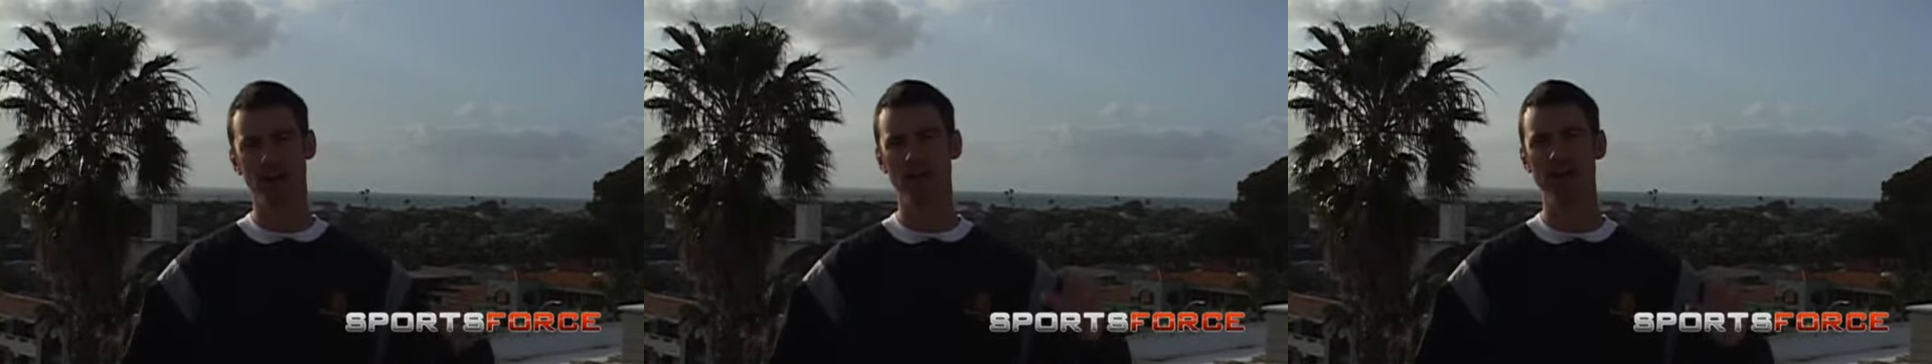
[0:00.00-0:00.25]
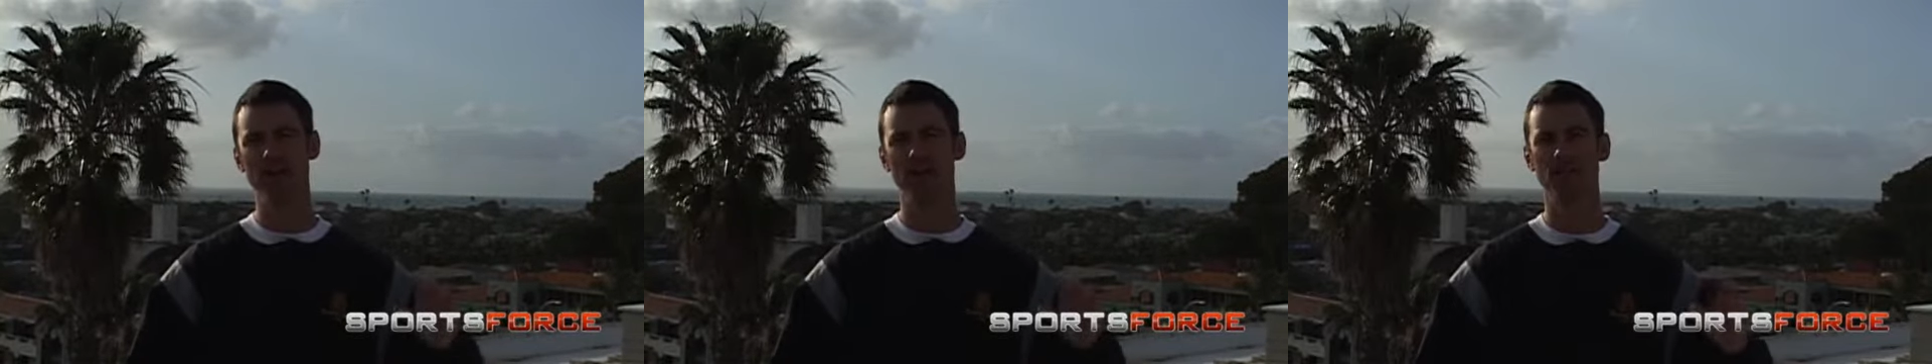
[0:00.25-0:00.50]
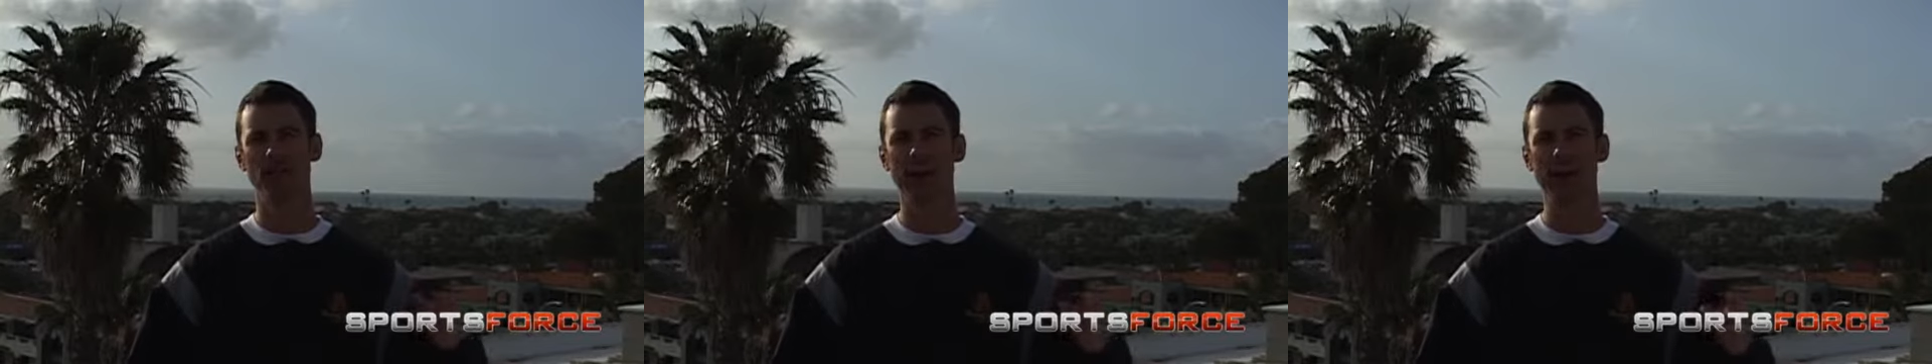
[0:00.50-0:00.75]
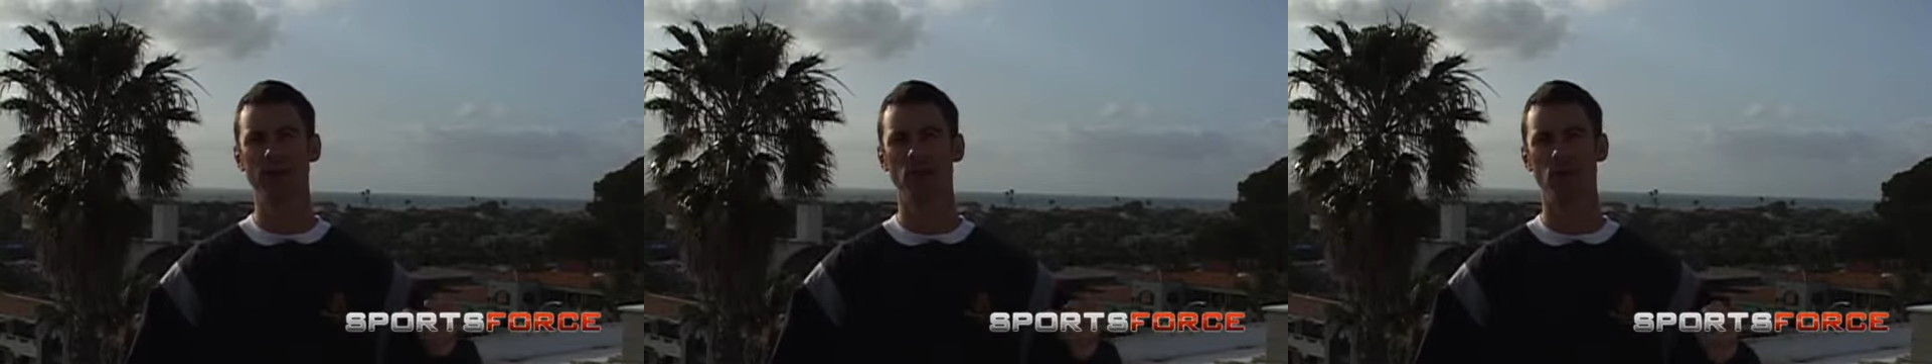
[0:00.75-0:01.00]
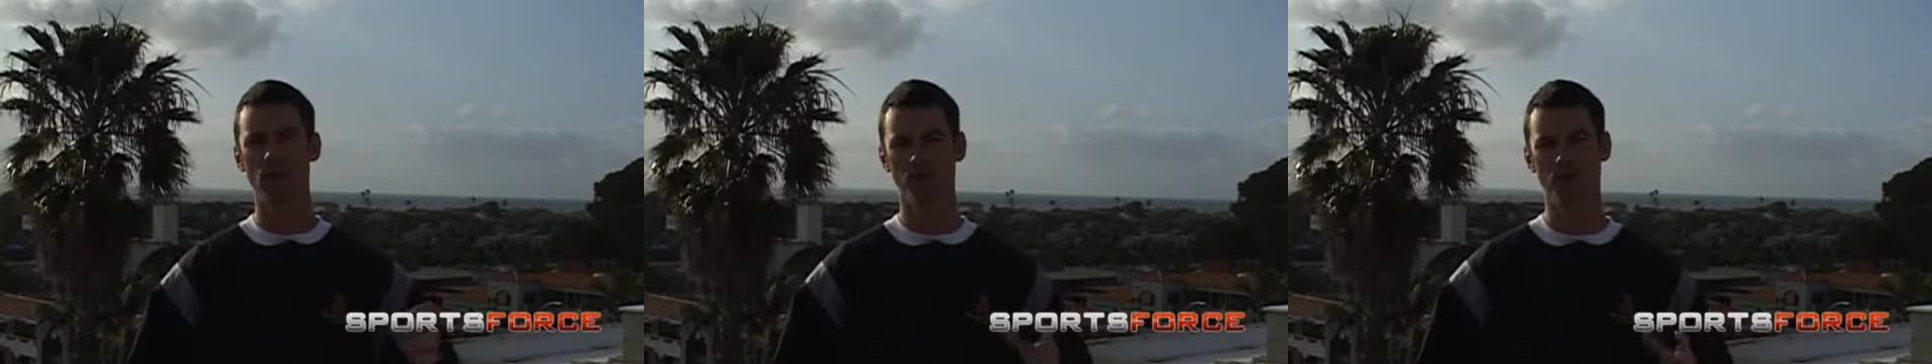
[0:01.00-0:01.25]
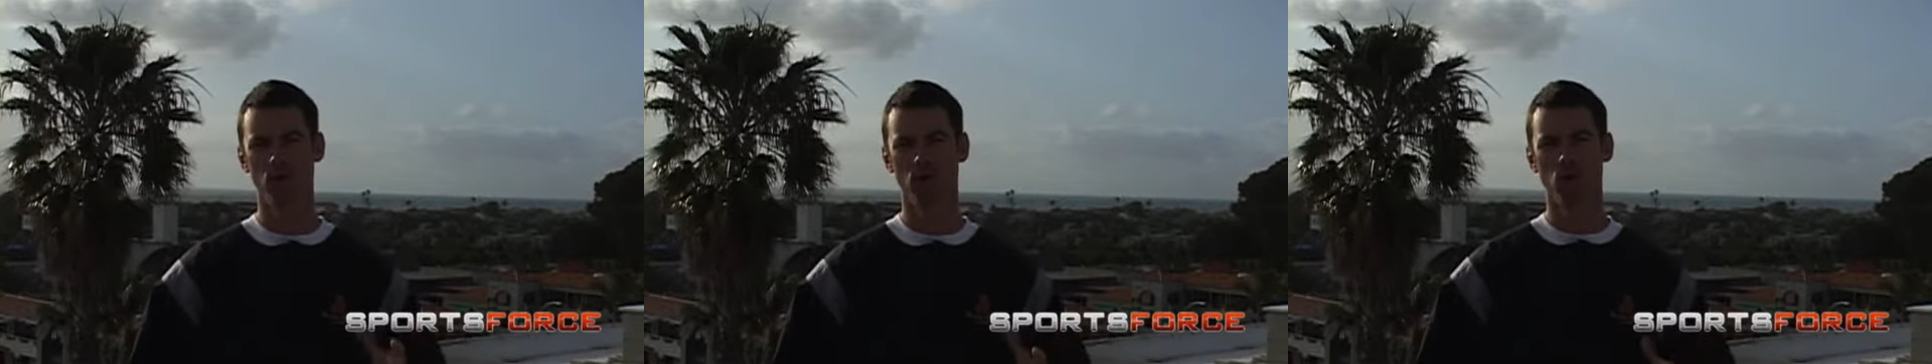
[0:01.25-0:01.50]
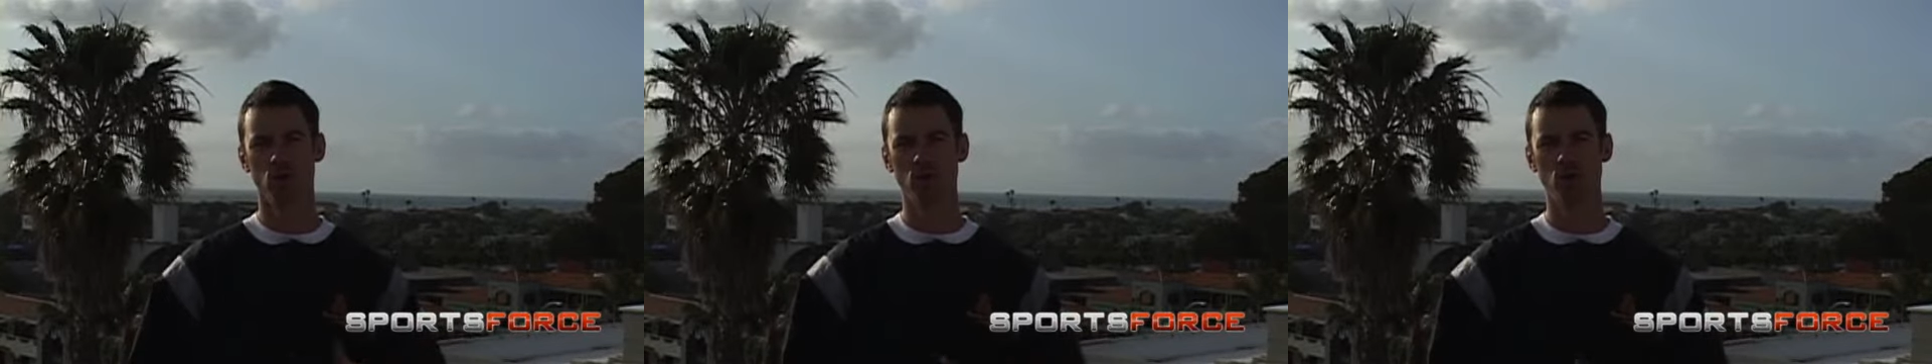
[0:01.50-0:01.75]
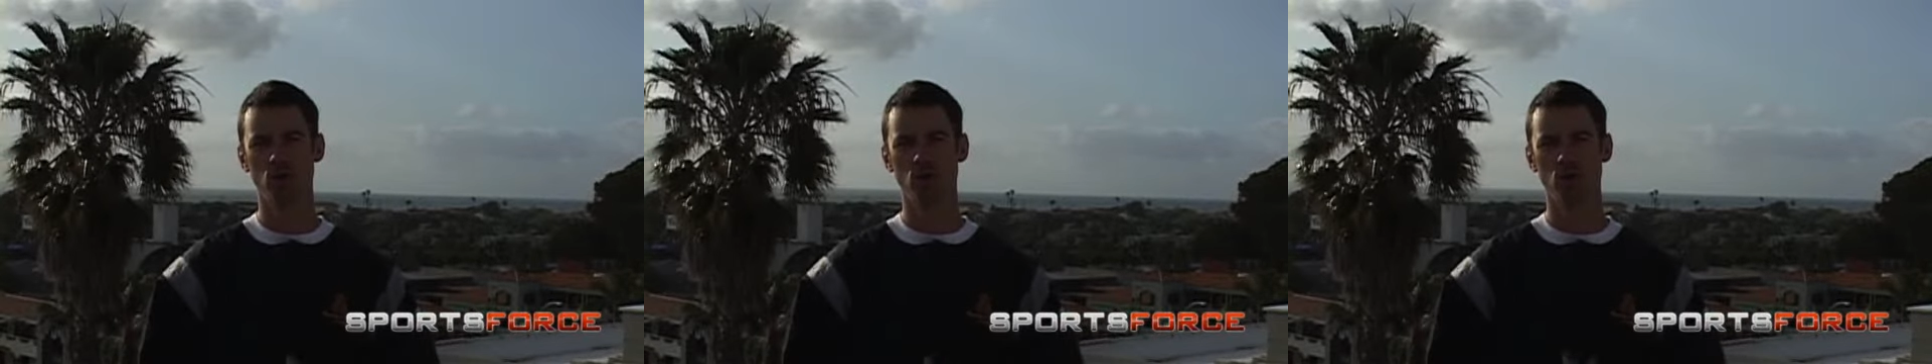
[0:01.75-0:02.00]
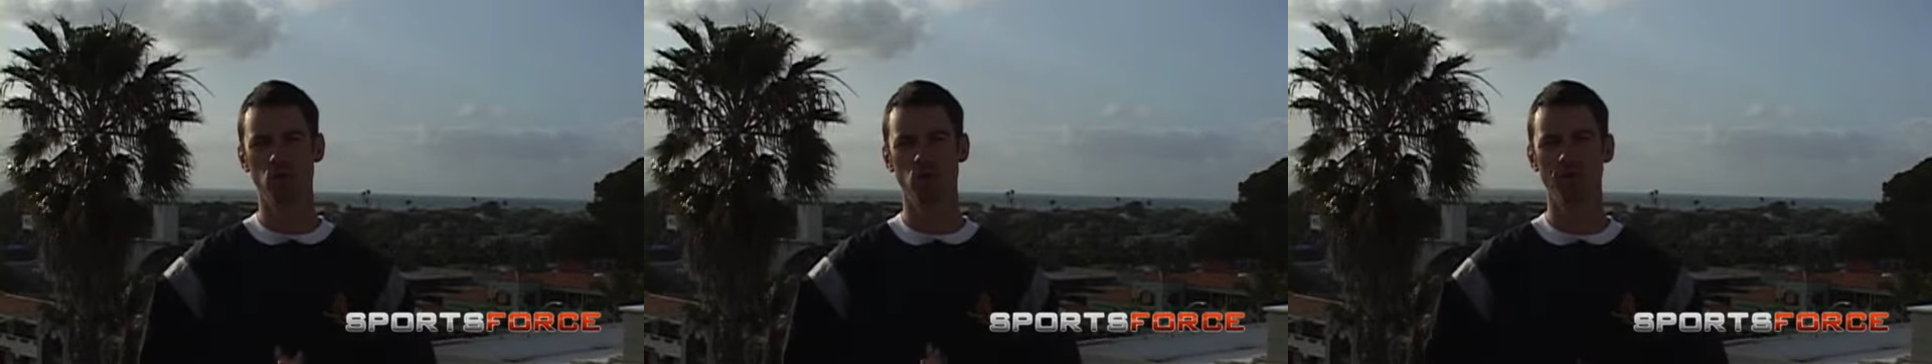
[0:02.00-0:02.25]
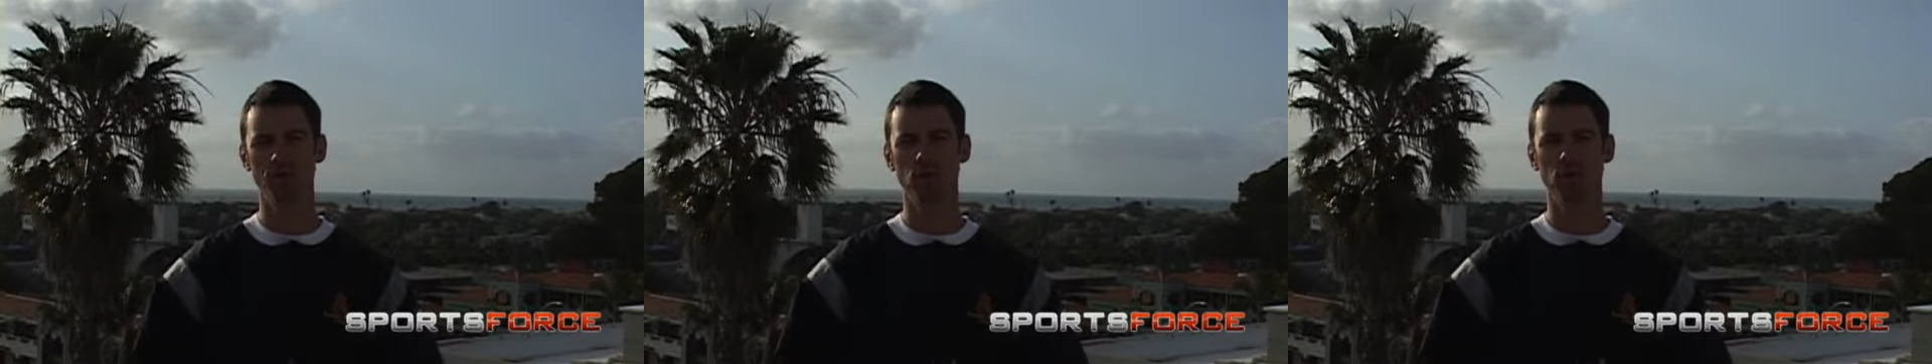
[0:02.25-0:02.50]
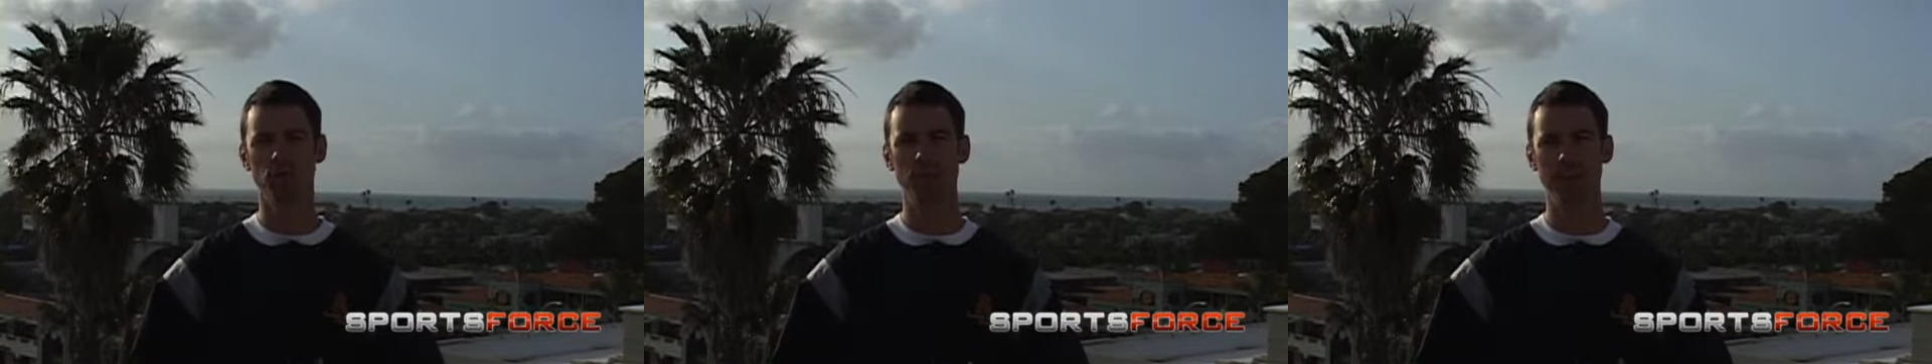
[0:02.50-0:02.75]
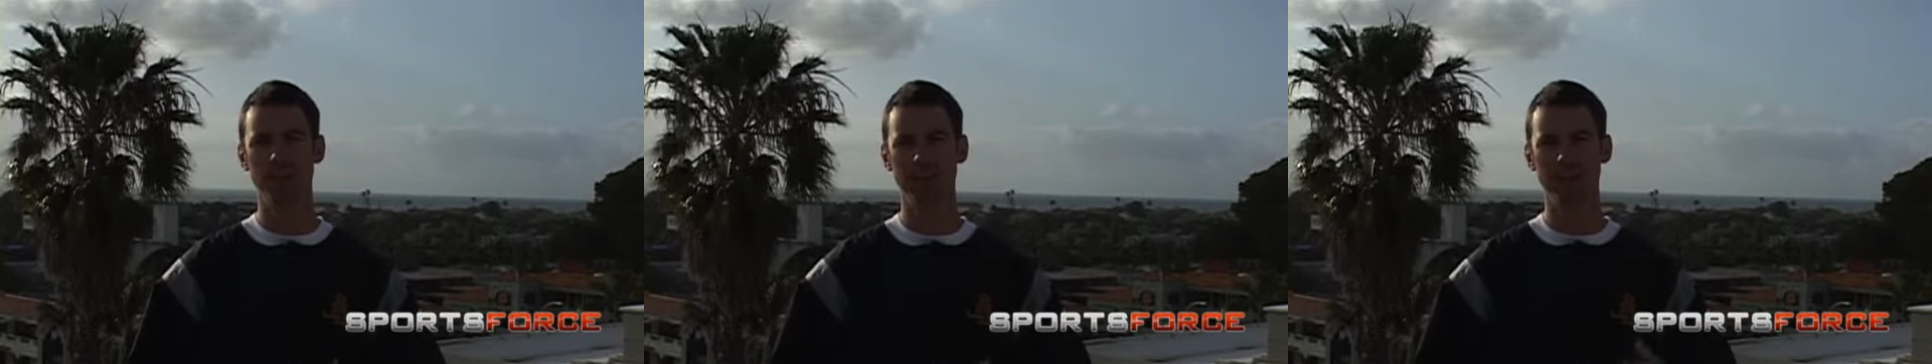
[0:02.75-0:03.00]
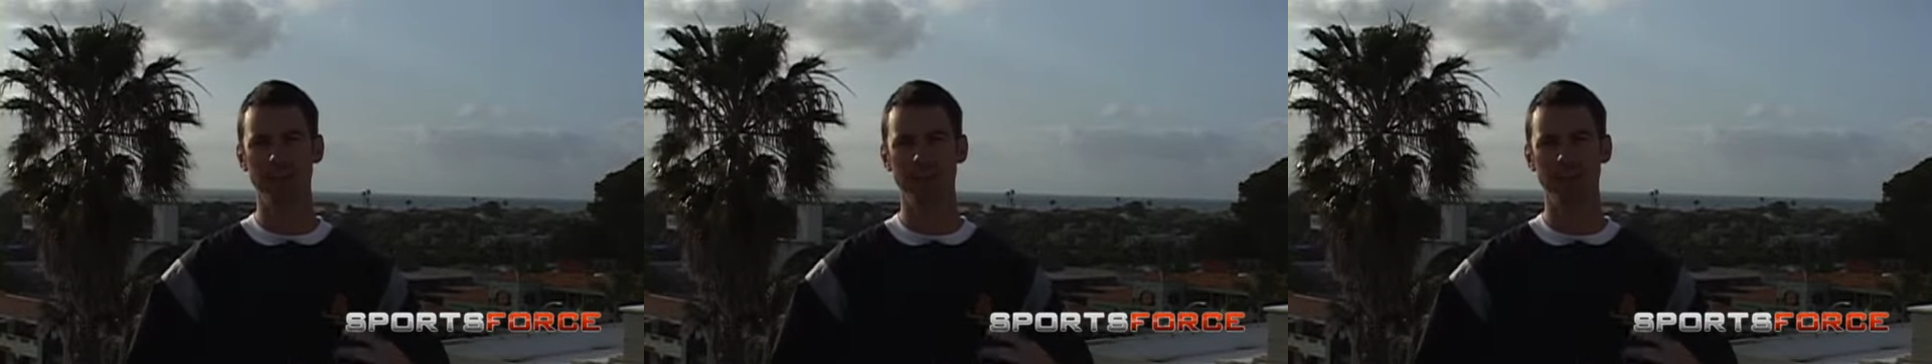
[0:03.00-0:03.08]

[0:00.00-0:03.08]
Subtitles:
3 different categories. Schools that would be